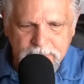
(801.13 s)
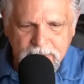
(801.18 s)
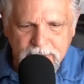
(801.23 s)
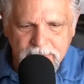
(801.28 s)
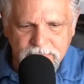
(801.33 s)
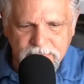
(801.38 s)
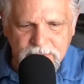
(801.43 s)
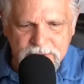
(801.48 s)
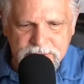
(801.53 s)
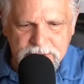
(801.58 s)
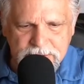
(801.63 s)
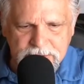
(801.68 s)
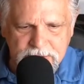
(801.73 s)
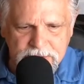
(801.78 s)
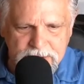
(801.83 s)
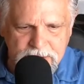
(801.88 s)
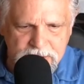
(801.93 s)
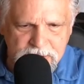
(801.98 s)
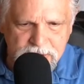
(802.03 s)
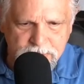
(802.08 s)
visit the
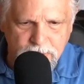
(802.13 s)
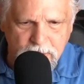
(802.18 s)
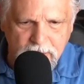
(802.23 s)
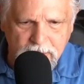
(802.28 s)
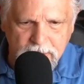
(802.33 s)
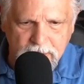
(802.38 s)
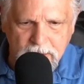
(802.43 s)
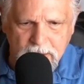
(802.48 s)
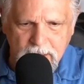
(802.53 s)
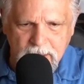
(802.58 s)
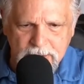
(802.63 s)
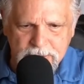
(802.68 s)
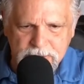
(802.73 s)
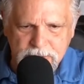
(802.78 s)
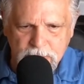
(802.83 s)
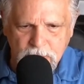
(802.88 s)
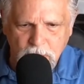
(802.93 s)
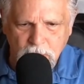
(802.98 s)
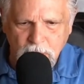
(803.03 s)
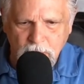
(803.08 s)
Teespring uh,
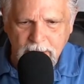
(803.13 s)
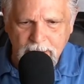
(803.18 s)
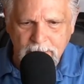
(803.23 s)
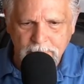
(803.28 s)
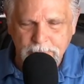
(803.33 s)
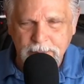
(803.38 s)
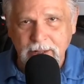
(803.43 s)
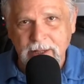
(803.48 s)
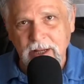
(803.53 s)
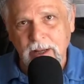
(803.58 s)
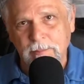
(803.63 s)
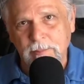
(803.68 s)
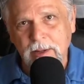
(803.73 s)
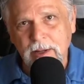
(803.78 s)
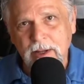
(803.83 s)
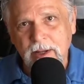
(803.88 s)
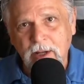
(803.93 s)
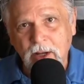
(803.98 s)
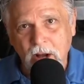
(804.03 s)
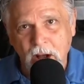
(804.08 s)
store and pick up
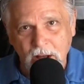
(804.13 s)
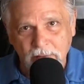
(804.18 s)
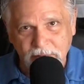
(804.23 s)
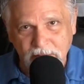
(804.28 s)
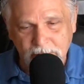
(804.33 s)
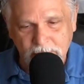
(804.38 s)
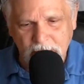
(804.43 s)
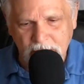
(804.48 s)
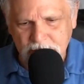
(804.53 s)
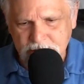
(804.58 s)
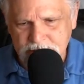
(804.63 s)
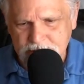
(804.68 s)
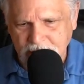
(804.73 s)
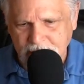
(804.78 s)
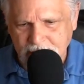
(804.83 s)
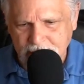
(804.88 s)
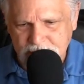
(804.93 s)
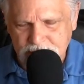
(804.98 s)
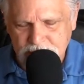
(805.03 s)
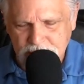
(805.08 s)
coffee mugs
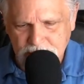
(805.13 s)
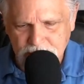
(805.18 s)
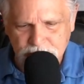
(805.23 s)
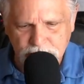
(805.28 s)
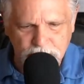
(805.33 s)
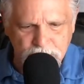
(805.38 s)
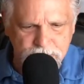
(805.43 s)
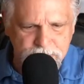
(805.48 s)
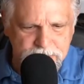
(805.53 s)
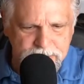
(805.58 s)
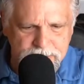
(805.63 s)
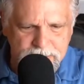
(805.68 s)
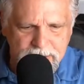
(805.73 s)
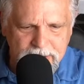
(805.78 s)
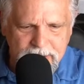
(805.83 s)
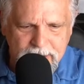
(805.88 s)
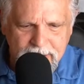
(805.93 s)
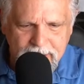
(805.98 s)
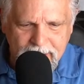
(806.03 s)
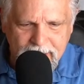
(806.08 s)
and T-shirts
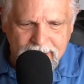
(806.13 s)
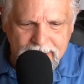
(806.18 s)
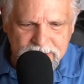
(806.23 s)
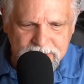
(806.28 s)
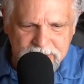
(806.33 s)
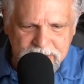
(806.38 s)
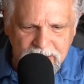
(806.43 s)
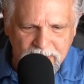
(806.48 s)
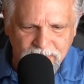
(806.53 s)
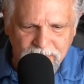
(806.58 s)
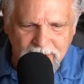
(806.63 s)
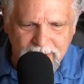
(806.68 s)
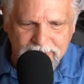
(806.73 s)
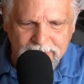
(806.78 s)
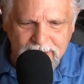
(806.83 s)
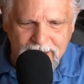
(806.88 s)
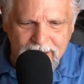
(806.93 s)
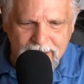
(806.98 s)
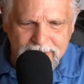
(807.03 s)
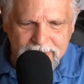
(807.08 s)
and stuff like
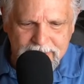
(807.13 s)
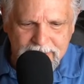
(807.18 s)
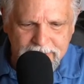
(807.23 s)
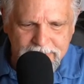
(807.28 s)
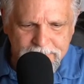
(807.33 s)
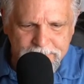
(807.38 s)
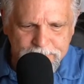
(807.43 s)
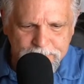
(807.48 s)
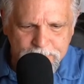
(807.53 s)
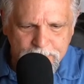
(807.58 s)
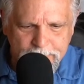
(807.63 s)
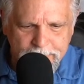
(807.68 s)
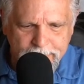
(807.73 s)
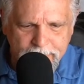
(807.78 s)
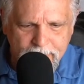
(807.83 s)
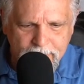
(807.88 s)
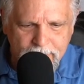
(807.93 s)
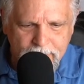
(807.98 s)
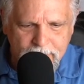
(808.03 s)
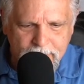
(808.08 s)
that.
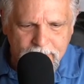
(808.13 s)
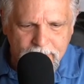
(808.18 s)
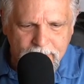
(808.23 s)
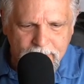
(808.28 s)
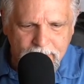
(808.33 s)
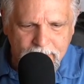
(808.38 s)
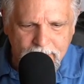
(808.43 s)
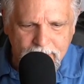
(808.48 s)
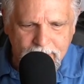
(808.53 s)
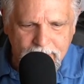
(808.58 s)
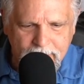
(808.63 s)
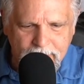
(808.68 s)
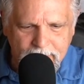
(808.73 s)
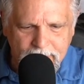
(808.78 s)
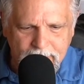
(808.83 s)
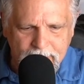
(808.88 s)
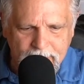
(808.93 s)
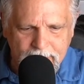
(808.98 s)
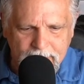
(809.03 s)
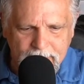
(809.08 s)

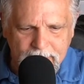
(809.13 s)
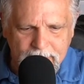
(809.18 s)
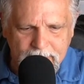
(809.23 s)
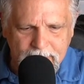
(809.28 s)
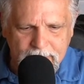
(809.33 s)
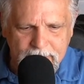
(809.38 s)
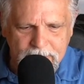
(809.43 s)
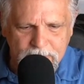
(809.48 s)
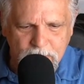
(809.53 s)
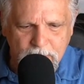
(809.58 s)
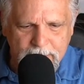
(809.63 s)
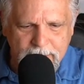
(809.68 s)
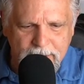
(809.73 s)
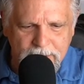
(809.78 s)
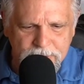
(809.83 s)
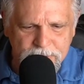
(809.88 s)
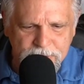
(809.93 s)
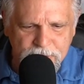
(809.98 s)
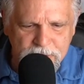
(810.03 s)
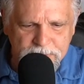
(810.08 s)
And what
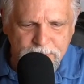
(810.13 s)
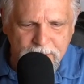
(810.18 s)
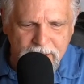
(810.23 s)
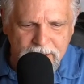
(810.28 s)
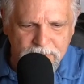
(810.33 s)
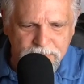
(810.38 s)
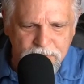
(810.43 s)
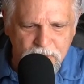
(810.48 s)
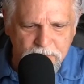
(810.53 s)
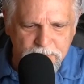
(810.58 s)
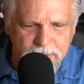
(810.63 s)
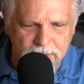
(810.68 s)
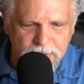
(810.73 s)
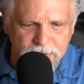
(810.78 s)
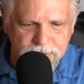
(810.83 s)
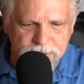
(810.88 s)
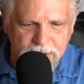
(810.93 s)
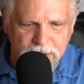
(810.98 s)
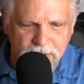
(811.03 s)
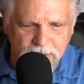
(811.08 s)
else? Just paying a few
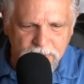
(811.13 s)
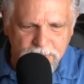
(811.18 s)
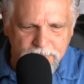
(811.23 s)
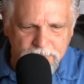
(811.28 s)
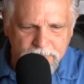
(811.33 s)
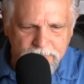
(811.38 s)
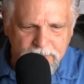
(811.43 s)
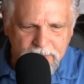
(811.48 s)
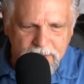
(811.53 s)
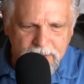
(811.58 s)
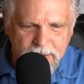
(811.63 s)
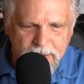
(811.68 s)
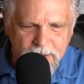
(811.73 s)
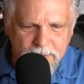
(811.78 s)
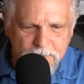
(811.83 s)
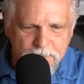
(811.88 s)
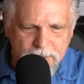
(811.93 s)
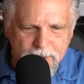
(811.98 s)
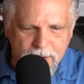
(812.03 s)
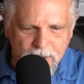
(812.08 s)
bills here.
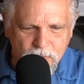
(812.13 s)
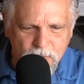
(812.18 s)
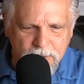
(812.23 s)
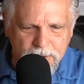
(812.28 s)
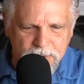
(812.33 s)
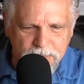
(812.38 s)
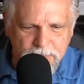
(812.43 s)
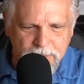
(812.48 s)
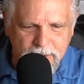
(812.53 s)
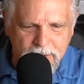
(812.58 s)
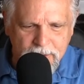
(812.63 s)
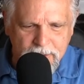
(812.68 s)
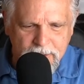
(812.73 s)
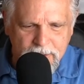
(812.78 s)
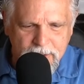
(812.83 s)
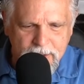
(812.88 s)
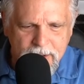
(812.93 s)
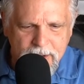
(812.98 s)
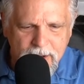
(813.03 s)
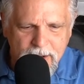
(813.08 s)
Bear with me.
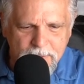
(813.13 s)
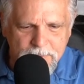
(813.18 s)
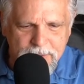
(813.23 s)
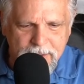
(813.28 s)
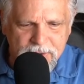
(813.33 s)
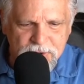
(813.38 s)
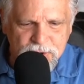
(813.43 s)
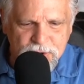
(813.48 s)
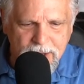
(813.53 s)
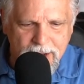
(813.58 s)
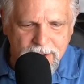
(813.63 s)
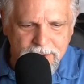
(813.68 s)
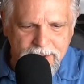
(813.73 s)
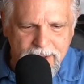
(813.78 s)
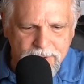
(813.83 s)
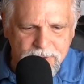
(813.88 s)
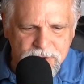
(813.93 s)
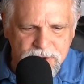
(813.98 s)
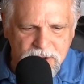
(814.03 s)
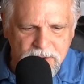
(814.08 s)
A big shout
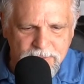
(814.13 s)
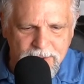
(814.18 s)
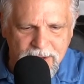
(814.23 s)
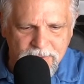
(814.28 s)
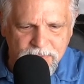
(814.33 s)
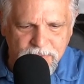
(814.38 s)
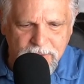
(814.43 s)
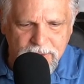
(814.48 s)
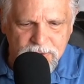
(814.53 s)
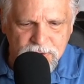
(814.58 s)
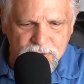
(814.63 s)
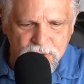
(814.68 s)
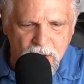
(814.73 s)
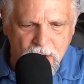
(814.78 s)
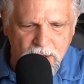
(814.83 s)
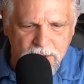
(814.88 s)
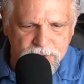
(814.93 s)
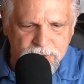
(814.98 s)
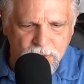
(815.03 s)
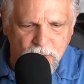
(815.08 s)
out to my friend
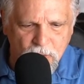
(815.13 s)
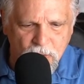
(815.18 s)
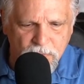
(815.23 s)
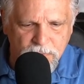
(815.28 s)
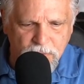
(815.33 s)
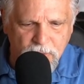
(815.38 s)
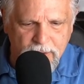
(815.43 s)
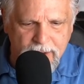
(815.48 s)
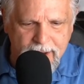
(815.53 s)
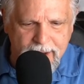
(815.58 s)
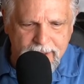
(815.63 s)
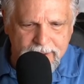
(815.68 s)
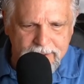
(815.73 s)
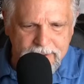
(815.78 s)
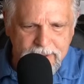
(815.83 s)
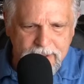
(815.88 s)
Josh over at